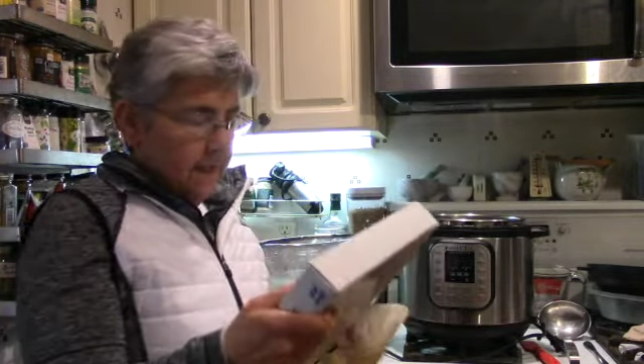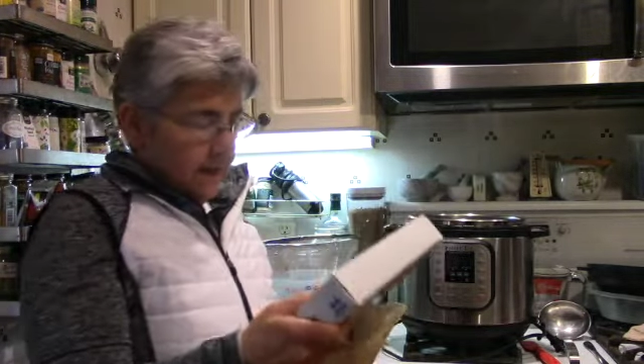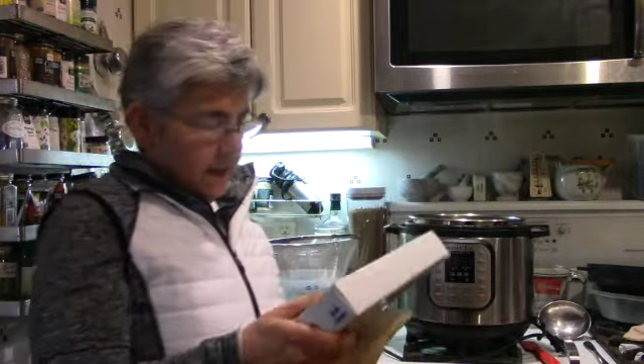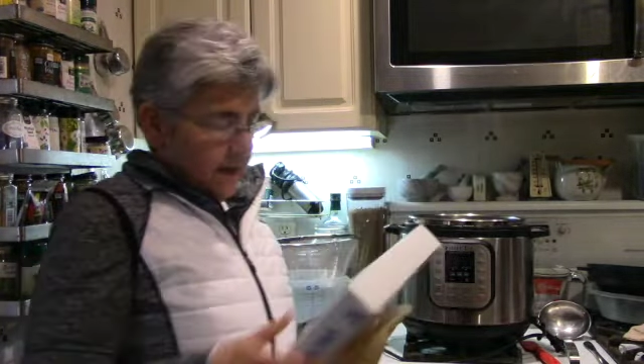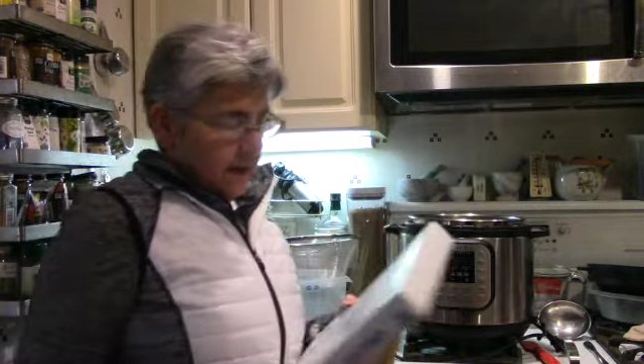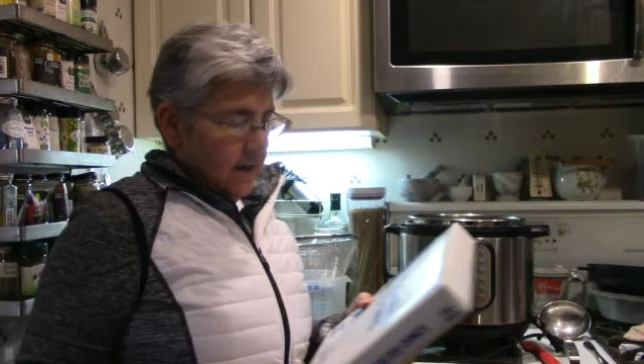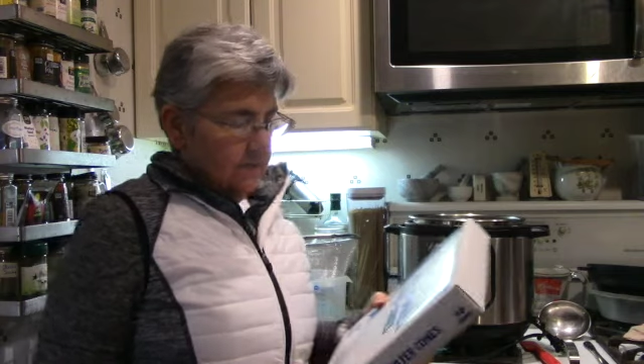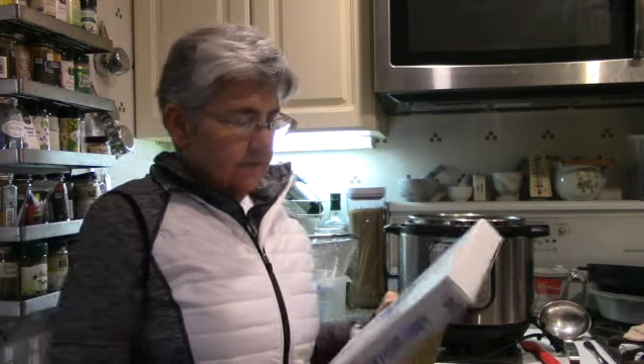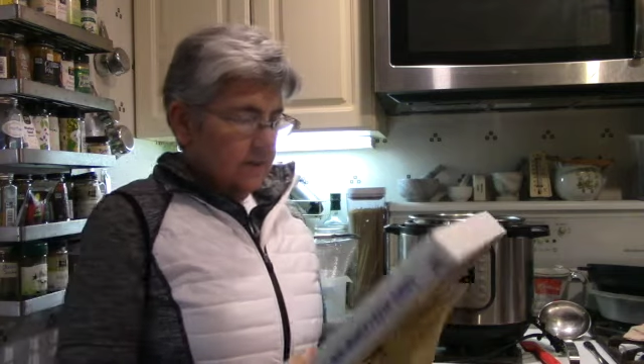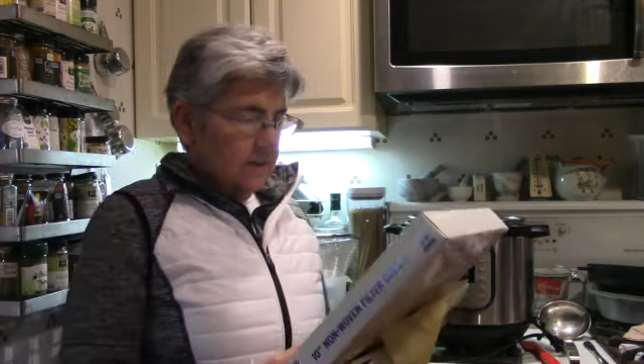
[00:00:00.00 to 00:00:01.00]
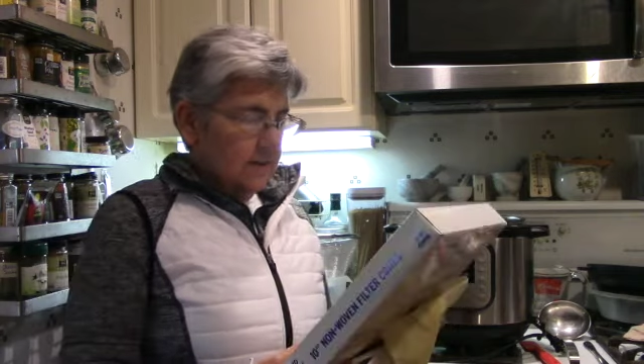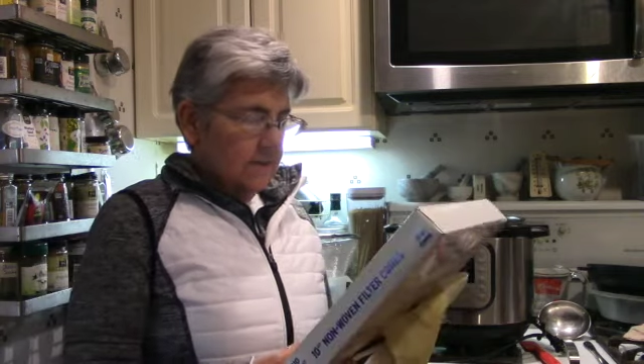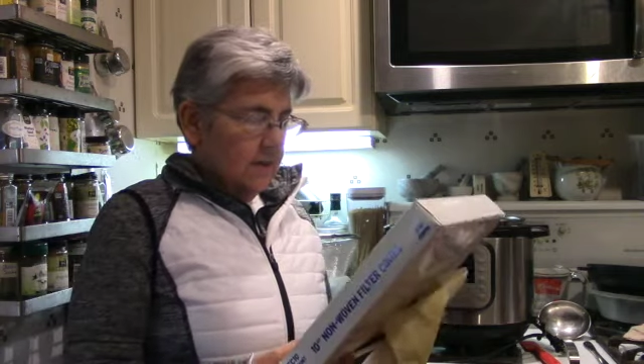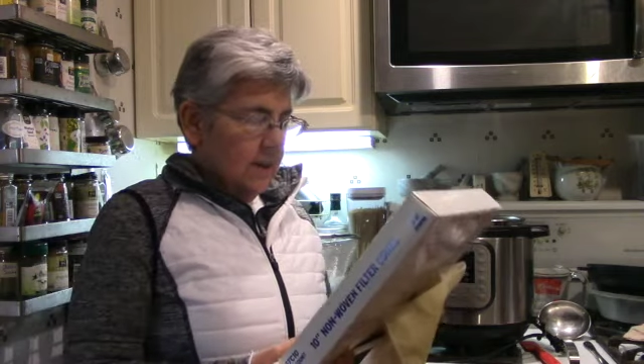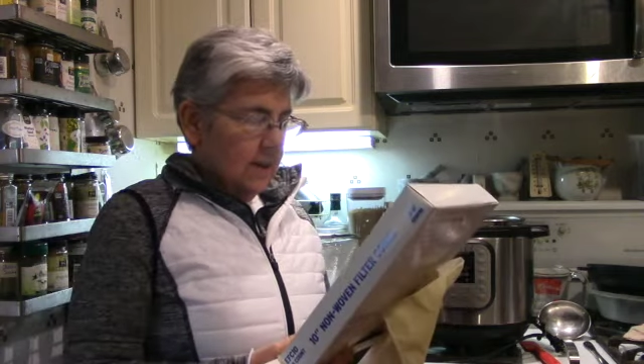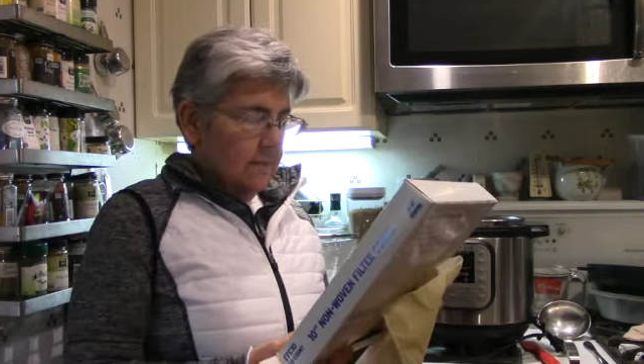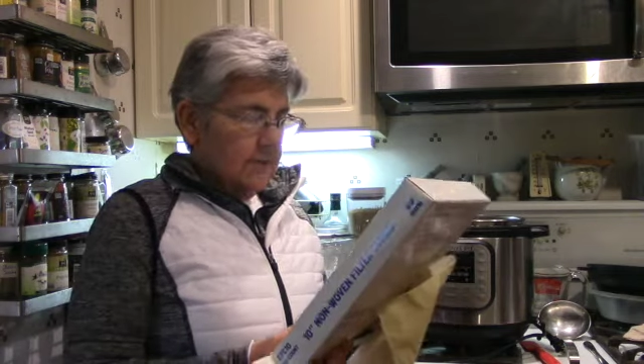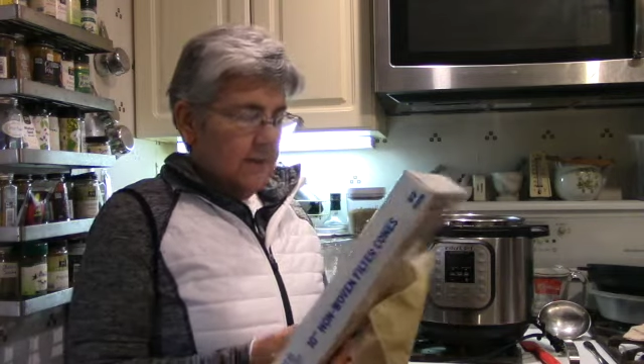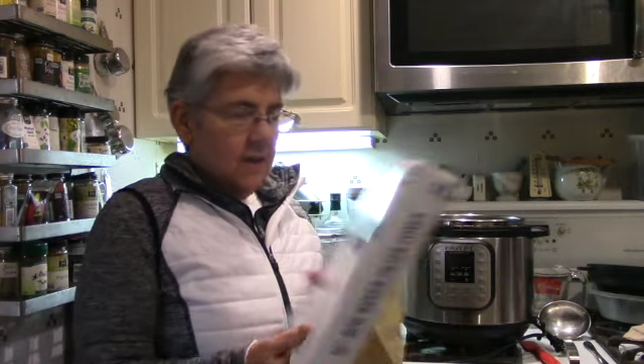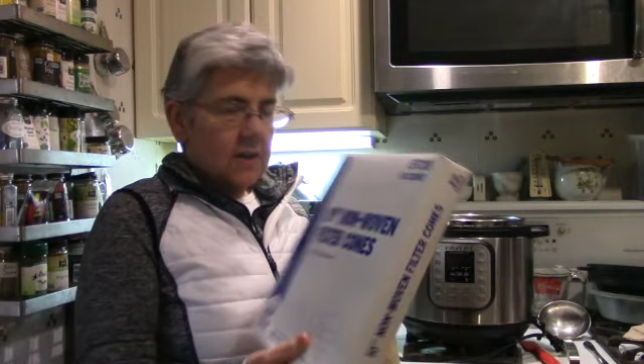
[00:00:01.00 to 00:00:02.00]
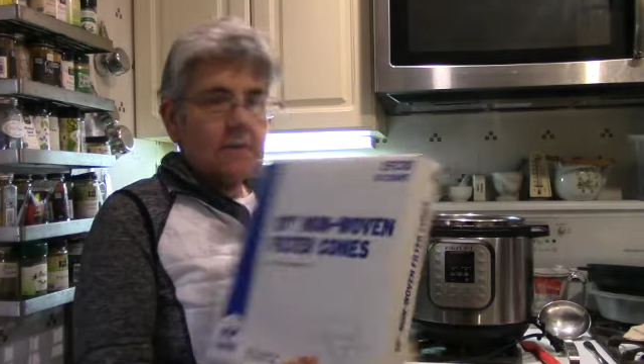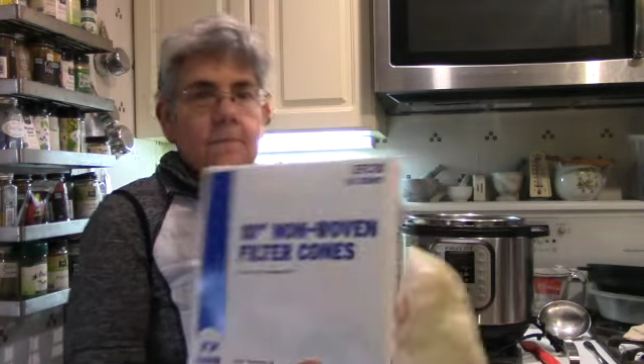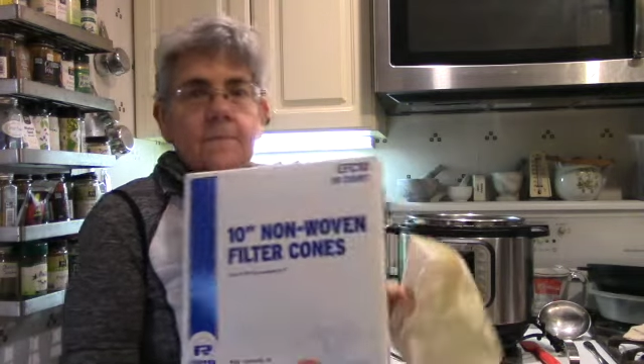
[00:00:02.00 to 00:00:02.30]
I got these on Amazon,